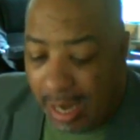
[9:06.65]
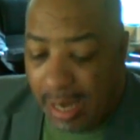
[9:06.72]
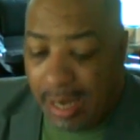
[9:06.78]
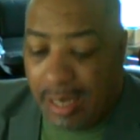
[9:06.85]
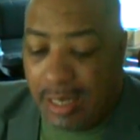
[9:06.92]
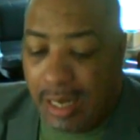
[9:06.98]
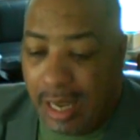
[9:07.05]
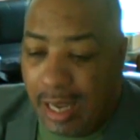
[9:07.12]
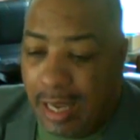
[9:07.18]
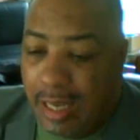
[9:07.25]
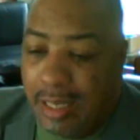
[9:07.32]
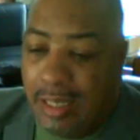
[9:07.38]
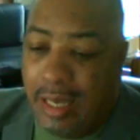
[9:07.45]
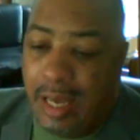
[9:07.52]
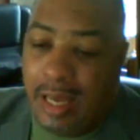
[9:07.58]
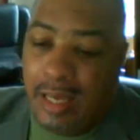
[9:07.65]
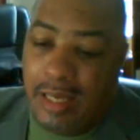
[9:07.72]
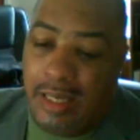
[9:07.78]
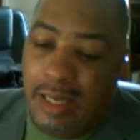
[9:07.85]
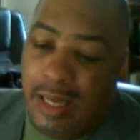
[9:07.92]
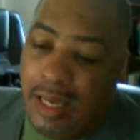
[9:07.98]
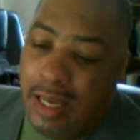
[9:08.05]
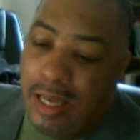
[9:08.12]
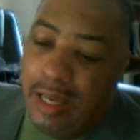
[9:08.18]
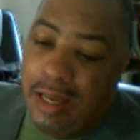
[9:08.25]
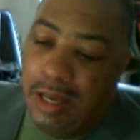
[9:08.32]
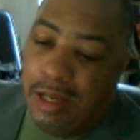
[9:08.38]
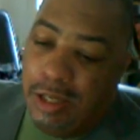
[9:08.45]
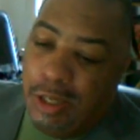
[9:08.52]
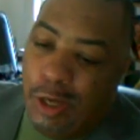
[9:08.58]
and he,
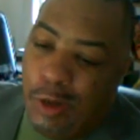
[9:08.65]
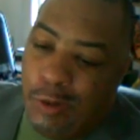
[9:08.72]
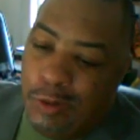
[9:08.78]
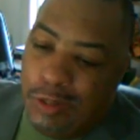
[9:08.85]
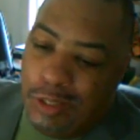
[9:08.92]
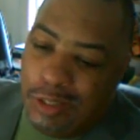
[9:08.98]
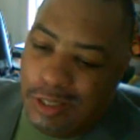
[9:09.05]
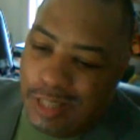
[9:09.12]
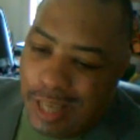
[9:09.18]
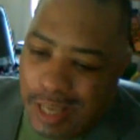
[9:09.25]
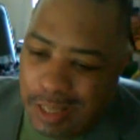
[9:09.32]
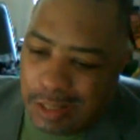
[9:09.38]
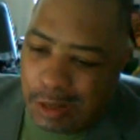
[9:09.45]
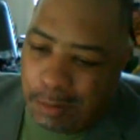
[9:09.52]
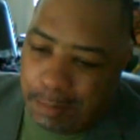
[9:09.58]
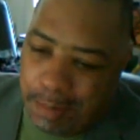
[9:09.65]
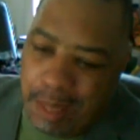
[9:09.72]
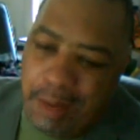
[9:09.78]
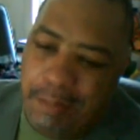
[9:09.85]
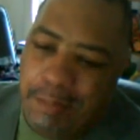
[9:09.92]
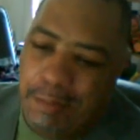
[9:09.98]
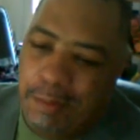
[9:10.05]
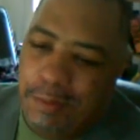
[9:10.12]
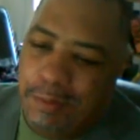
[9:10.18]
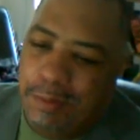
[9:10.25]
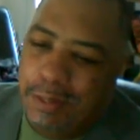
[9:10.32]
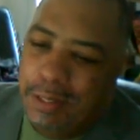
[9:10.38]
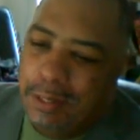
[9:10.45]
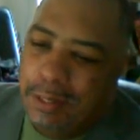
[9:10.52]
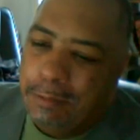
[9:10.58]
you know, these are
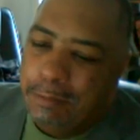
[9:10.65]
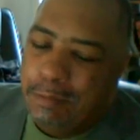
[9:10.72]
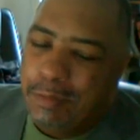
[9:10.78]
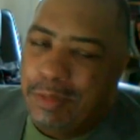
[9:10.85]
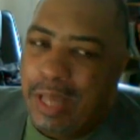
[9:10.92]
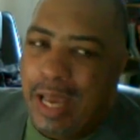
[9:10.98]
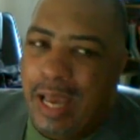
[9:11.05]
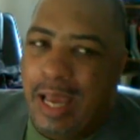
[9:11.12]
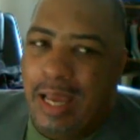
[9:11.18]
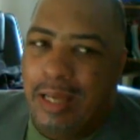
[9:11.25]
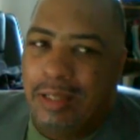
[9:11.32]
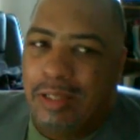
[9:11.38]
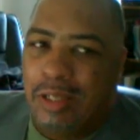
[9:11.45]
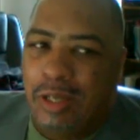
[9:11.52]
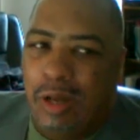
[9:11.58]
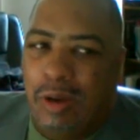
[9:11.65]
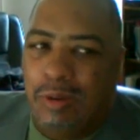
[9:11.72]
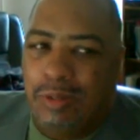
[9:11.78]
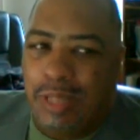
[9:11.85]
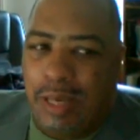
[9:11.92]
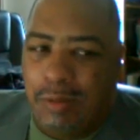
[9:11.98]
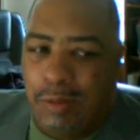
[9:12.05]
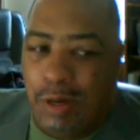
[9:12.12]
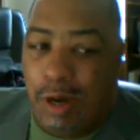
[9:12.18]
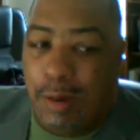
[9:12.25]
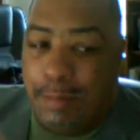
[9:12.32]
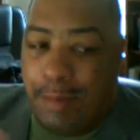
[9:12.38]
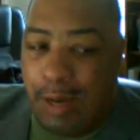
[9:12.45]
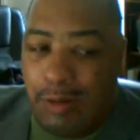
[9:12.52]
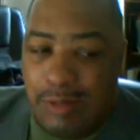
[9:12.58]
people that, you know, they were
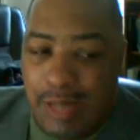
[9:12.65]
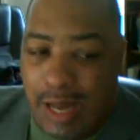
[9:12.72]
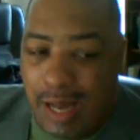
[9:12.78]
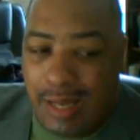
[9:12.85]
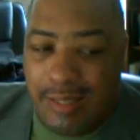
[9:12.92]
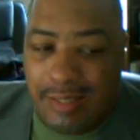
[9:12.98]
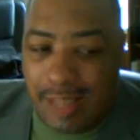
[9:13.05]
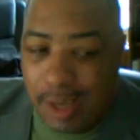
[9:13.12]
about God.